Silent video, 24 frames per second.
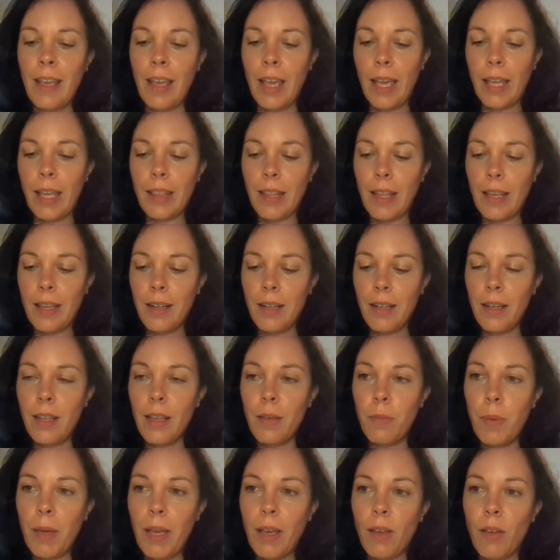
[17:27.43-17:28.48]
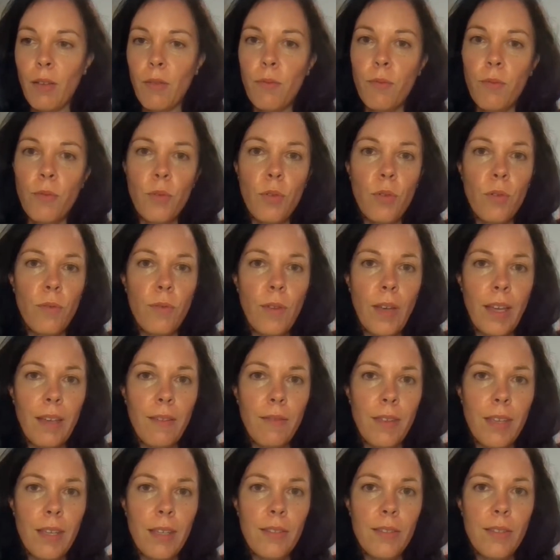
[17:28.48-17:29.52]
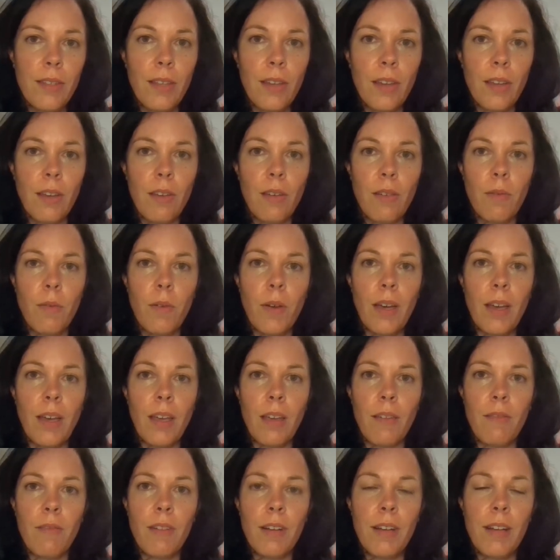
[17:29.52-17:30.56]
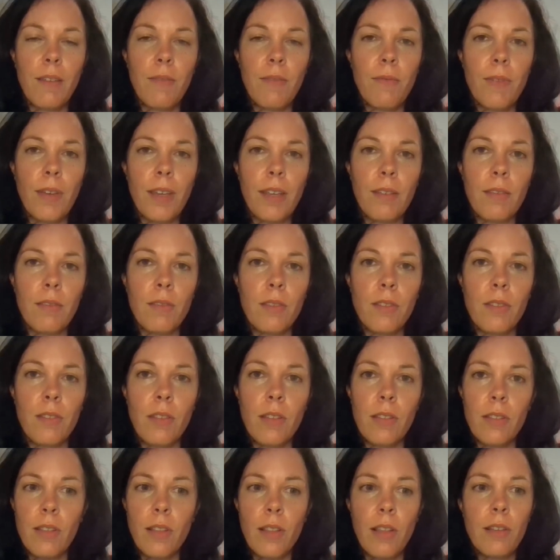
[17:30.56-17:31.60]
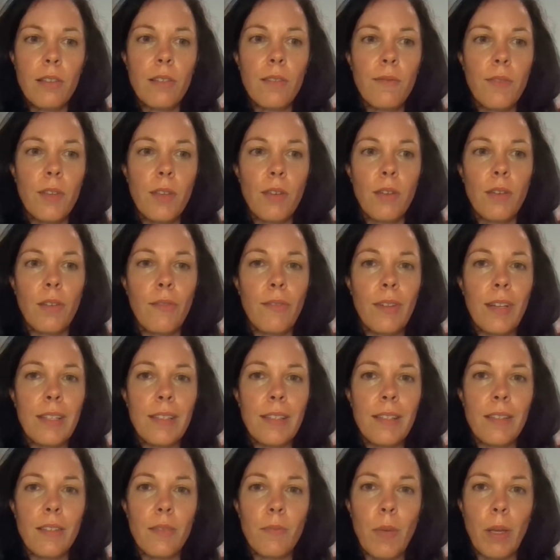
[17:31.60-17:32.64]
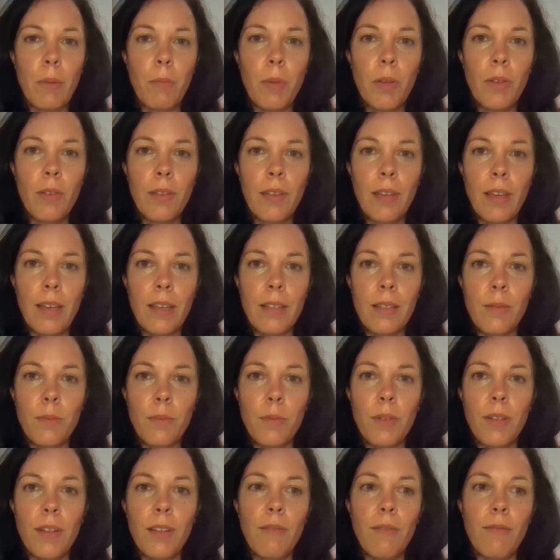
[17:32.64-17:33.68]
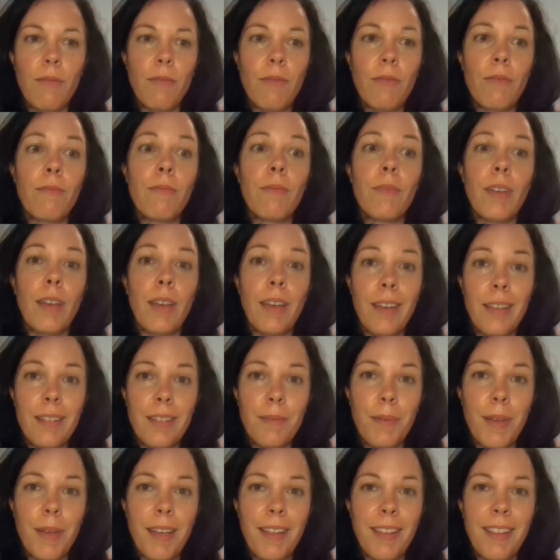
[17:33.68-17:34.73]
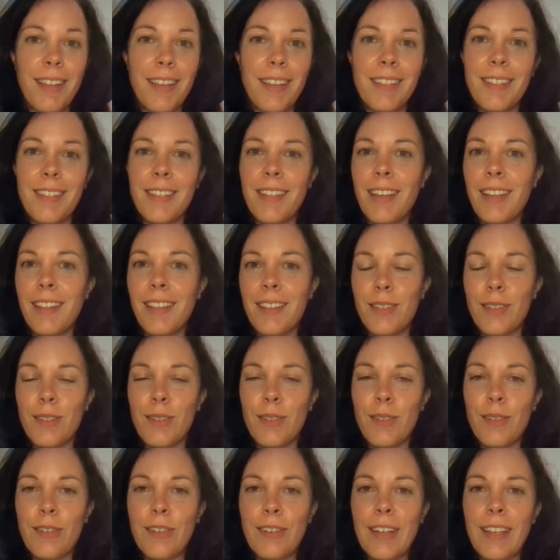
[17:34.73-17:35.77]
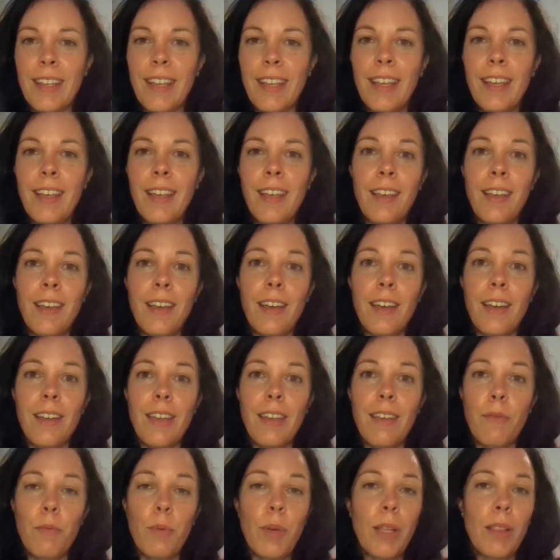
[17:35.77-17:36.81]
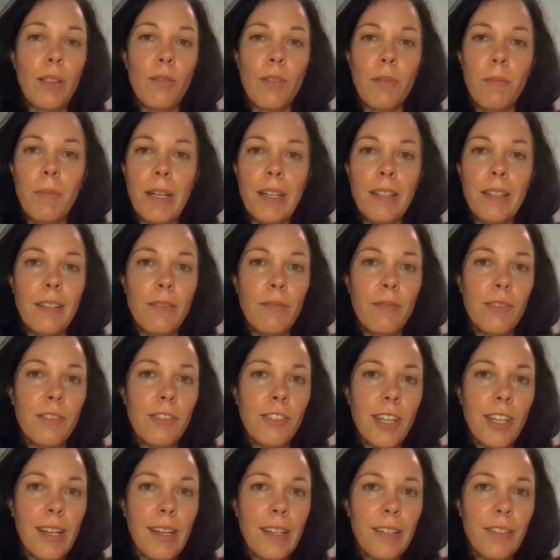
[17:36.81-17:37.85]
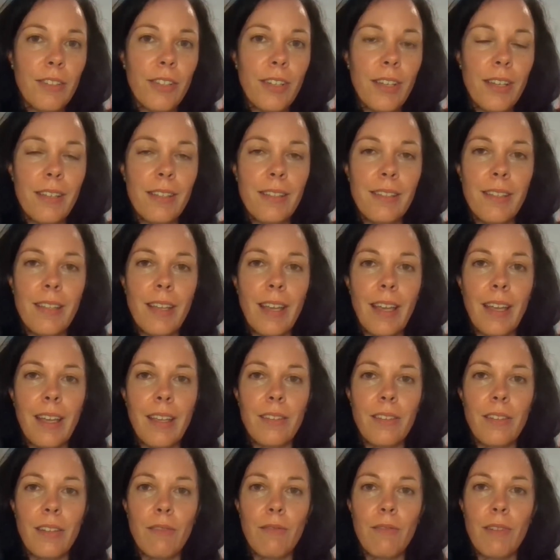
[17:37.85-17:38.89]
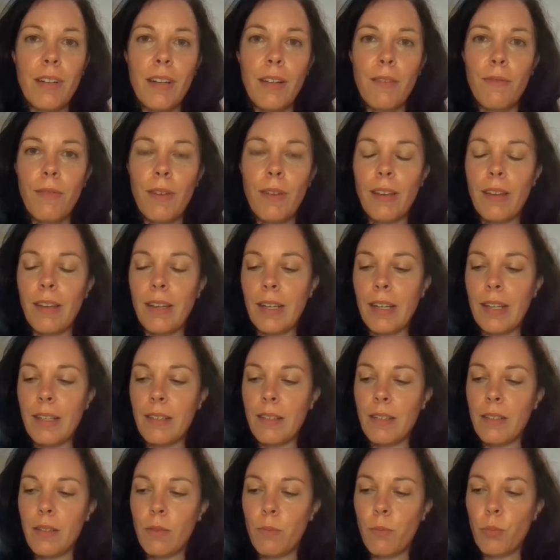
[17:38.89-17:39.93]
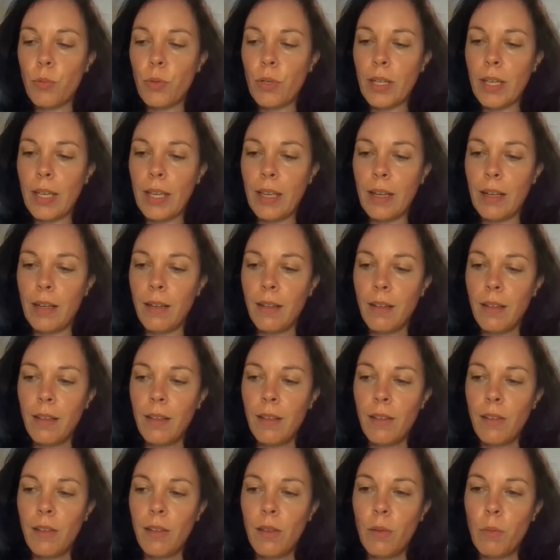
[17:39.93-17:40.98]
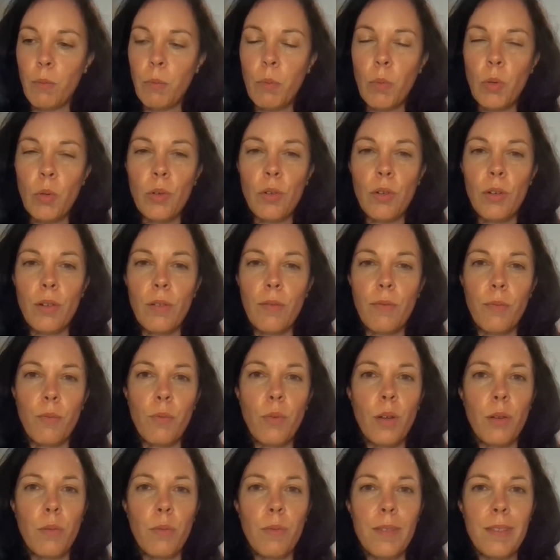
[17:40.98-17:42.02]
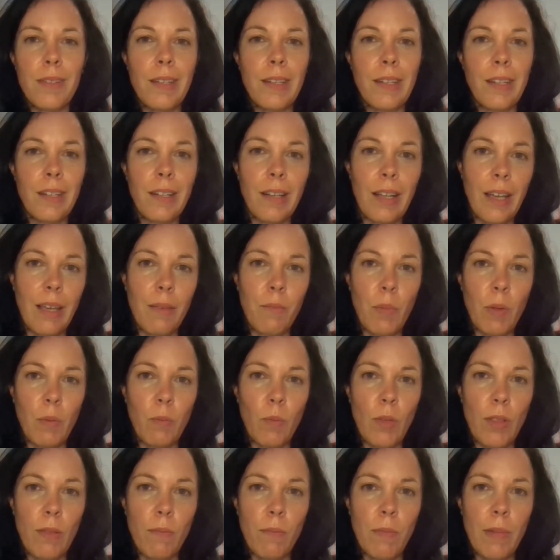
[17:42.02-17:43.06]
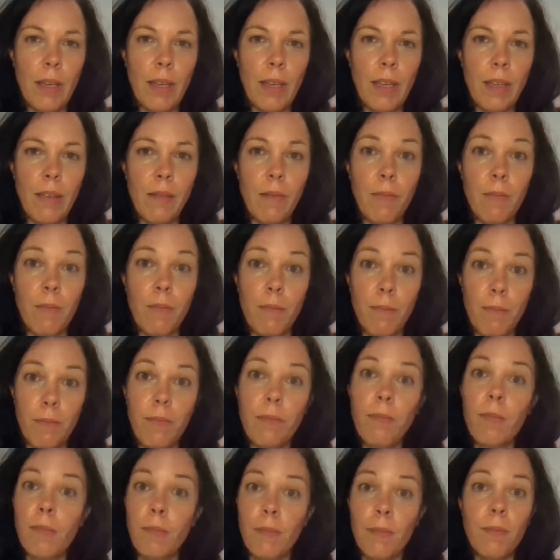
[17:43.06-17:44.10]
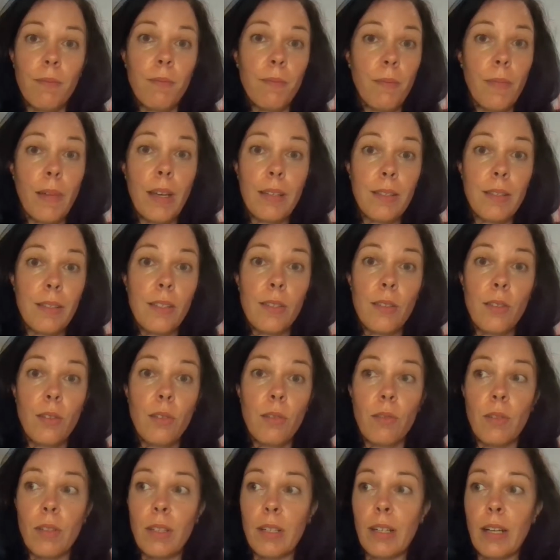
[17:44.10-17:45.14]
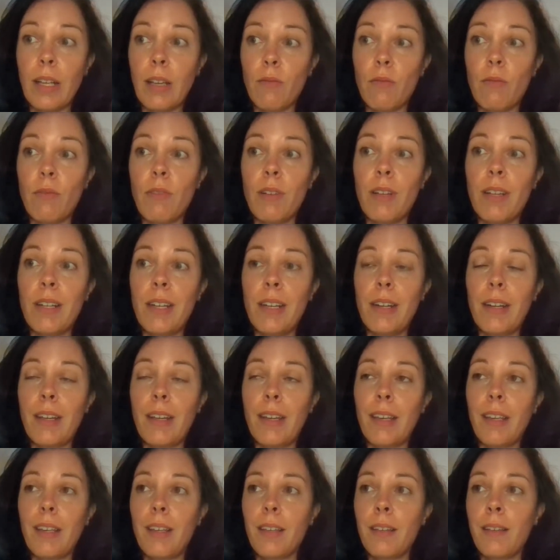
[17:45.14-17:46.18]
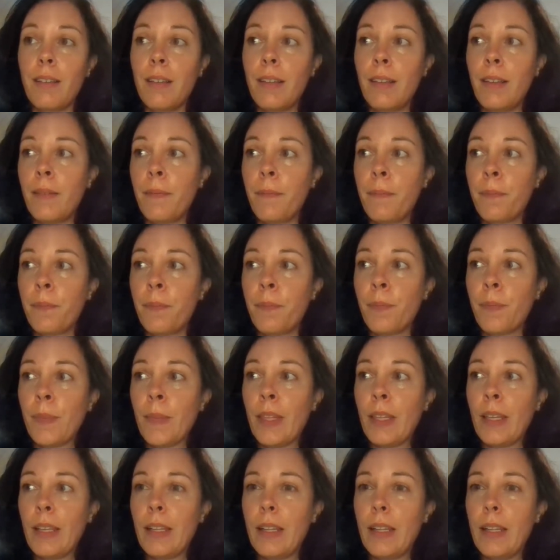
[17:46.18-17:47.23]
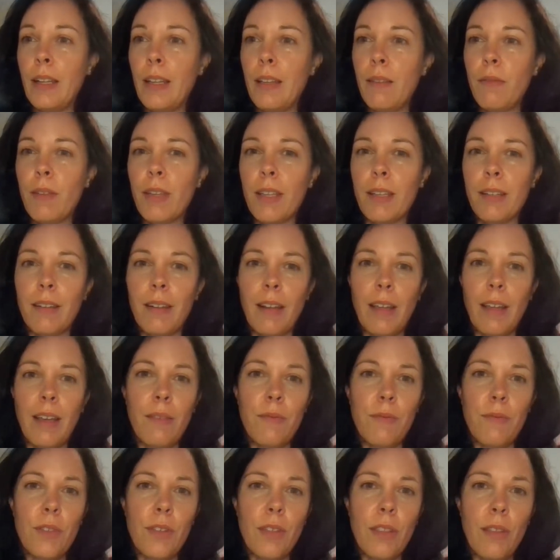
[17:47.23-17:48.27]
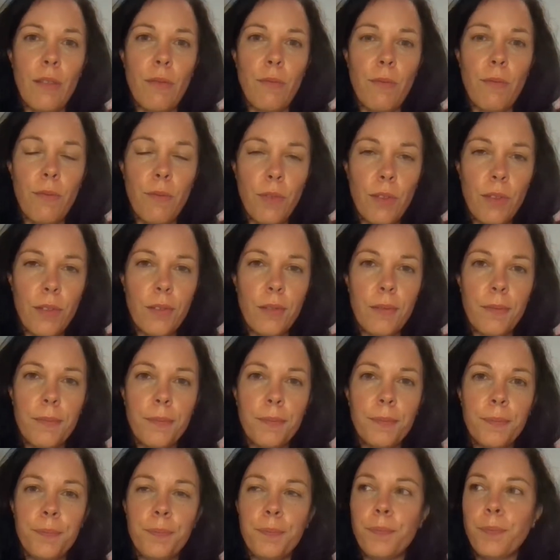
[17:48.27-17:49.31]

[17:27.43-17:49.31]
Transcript: then about 4 or 5 years ago, I really felt, so those of you who have listened to my podcast will have heard about this, heard this story. I went through many different challenges, and I really felt I needed to bring in more of what was in alignment with my soul, and like really like living life to the full